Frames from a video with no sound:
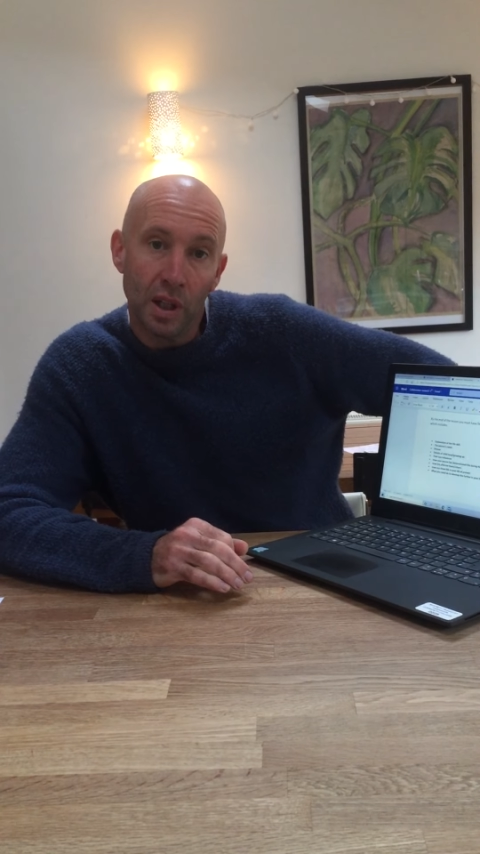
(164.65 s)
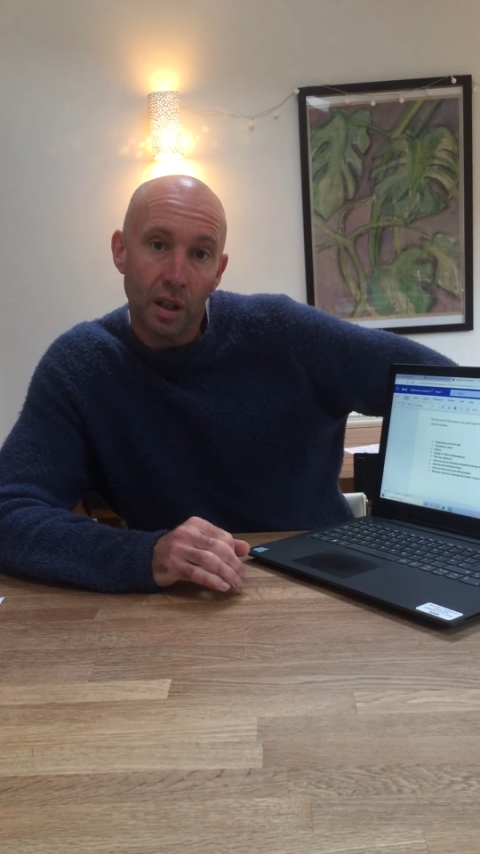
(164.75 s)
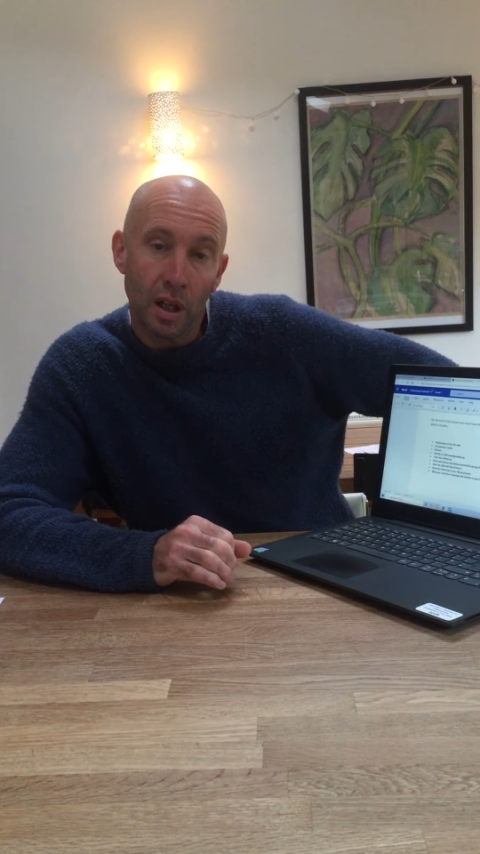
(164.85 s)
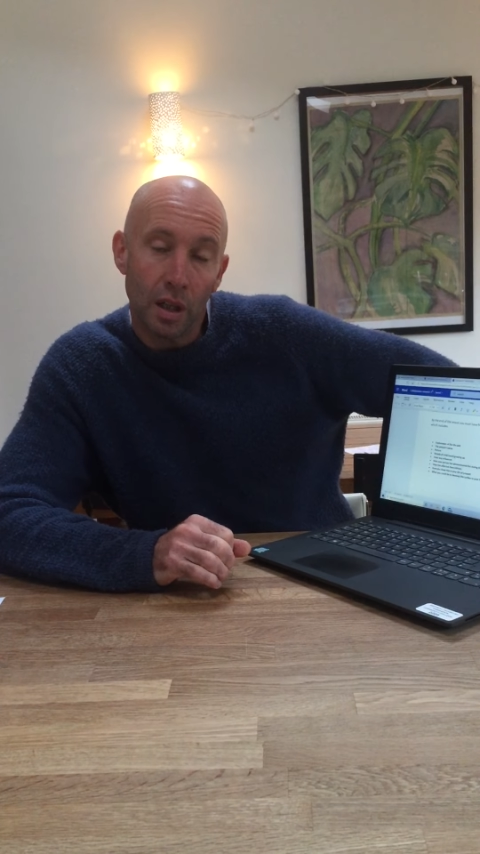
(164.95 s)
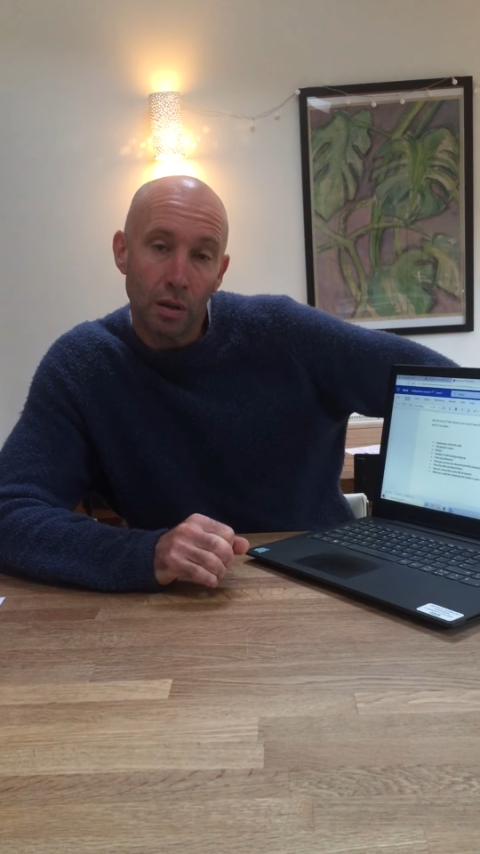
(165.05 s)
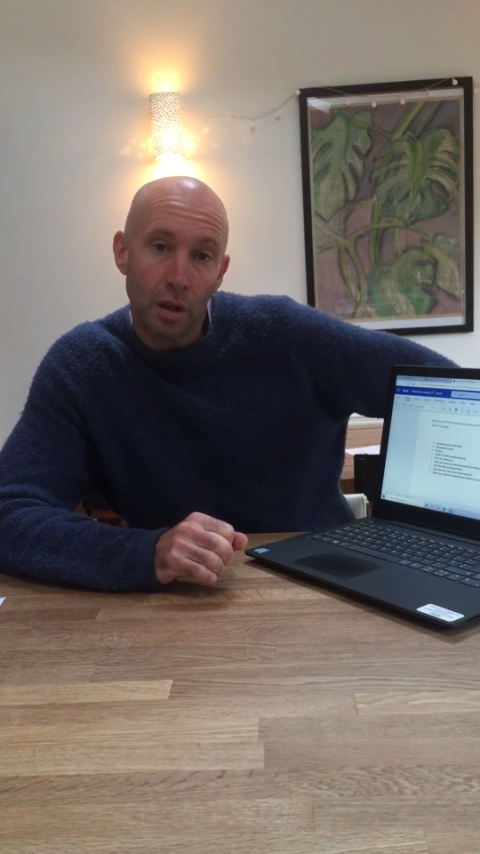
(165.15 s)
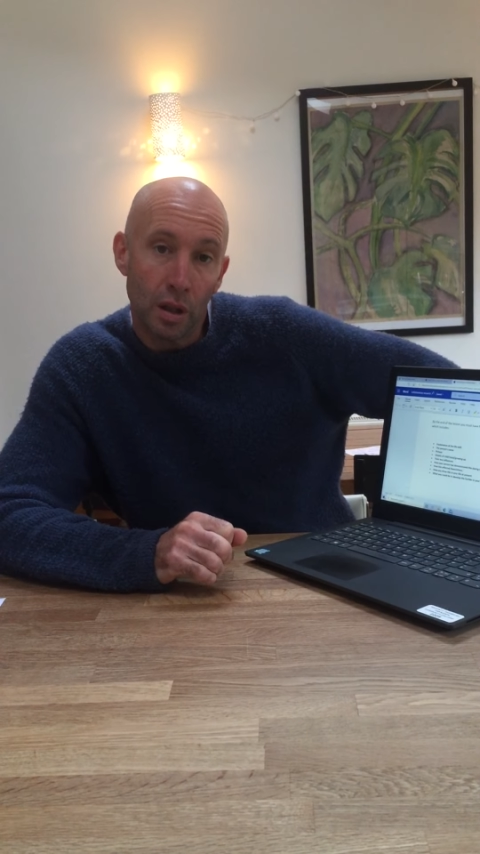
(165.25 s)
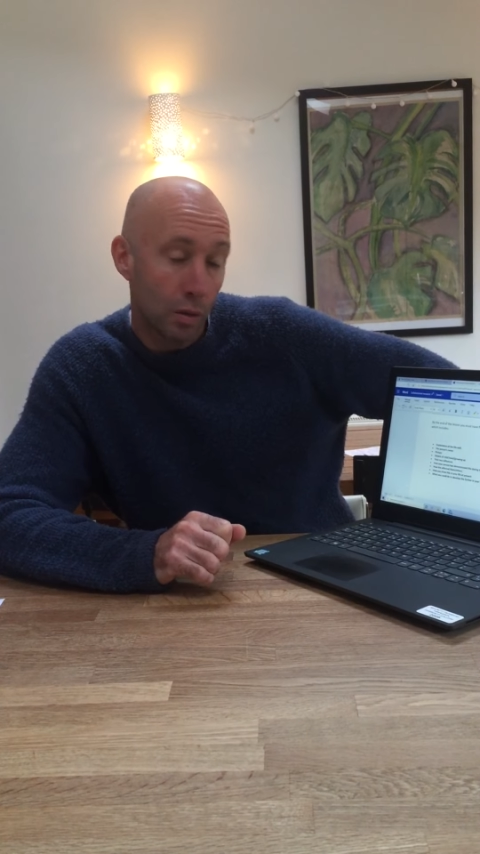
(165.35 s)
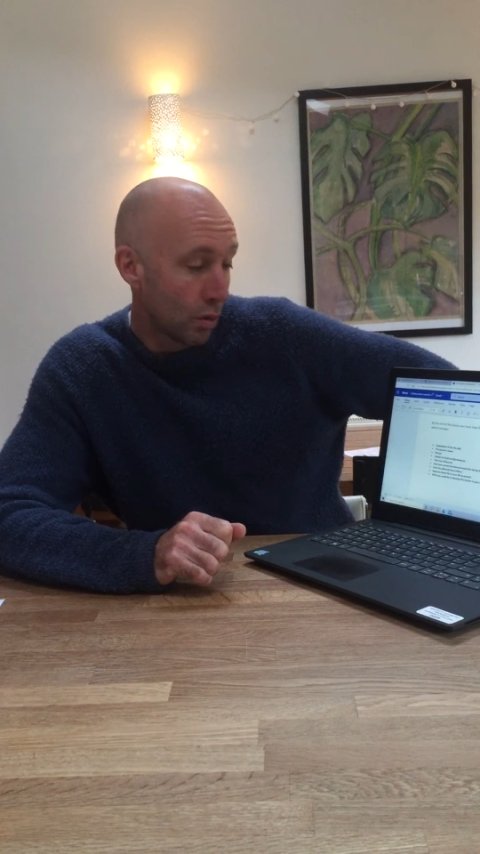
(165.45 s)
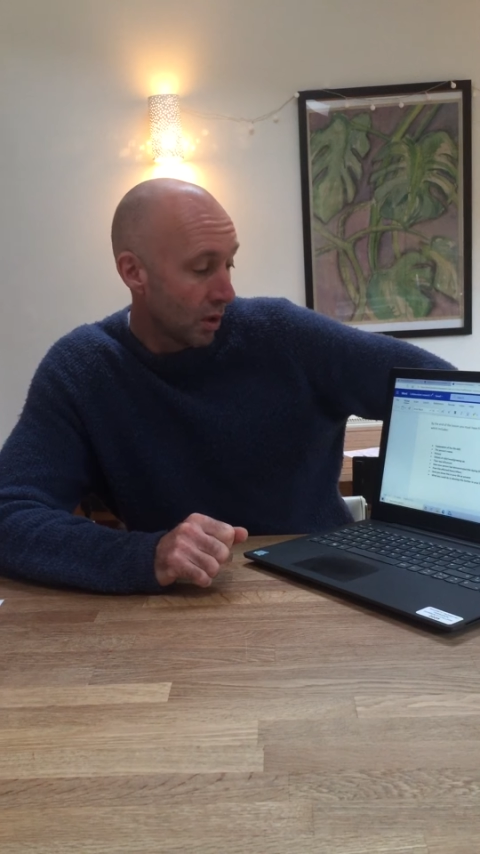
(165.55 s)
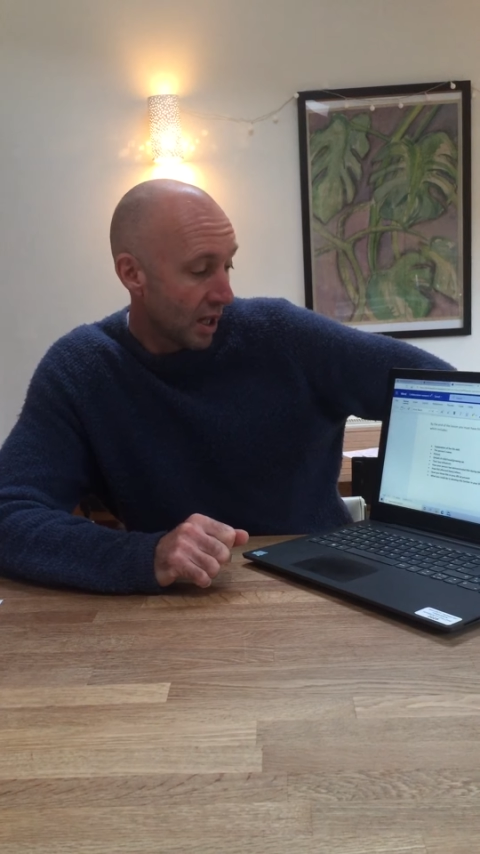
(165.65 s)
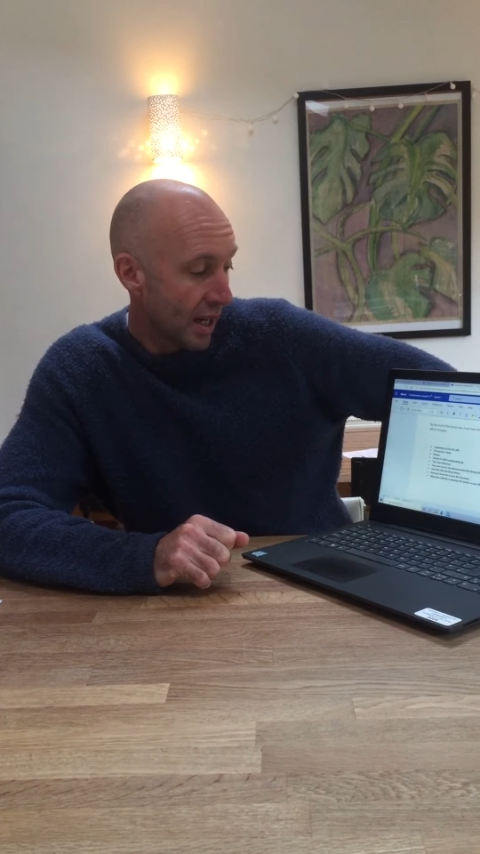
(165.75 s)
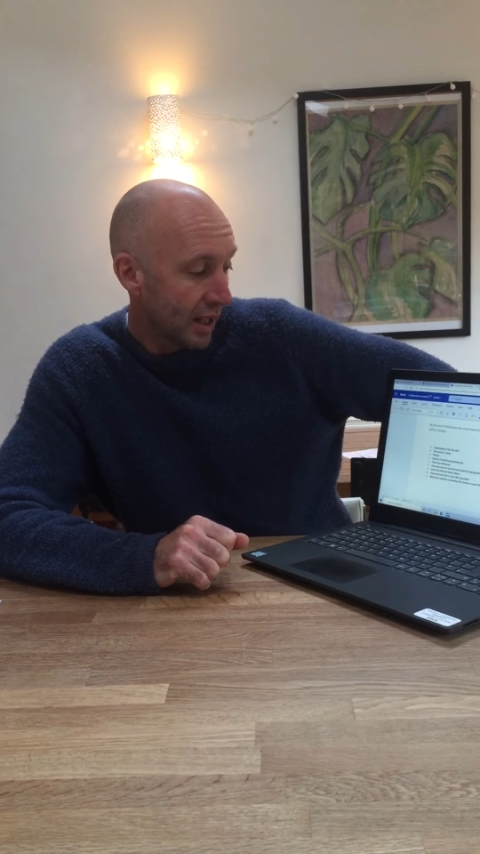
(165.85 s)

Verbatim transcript: and in in all